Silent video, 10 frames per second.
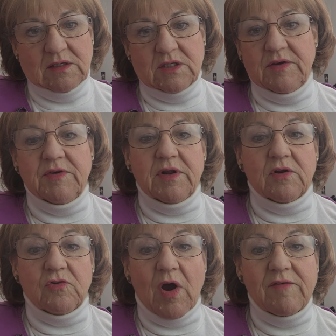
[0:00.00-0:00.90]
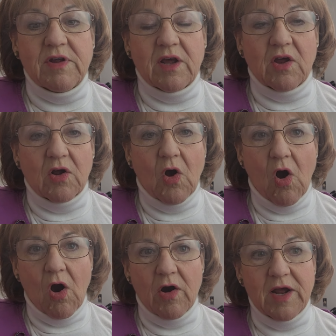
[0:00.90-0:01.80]
Even in driving in a
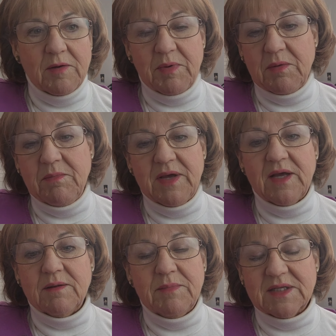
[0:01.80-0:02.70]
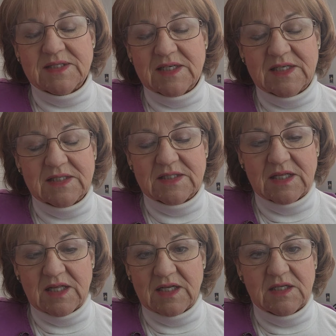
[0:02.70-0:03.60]
car, he'd be mid mid sentence
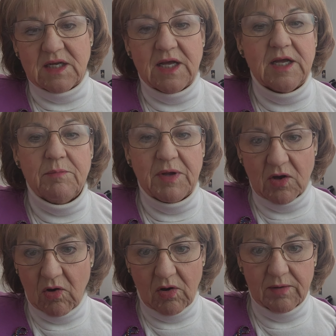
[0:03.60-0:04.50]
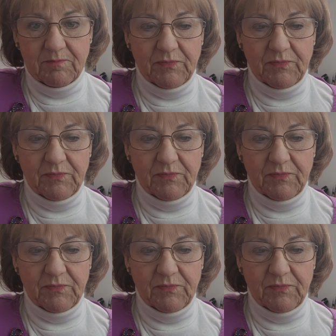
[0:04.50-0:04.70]
and then he'd be gone.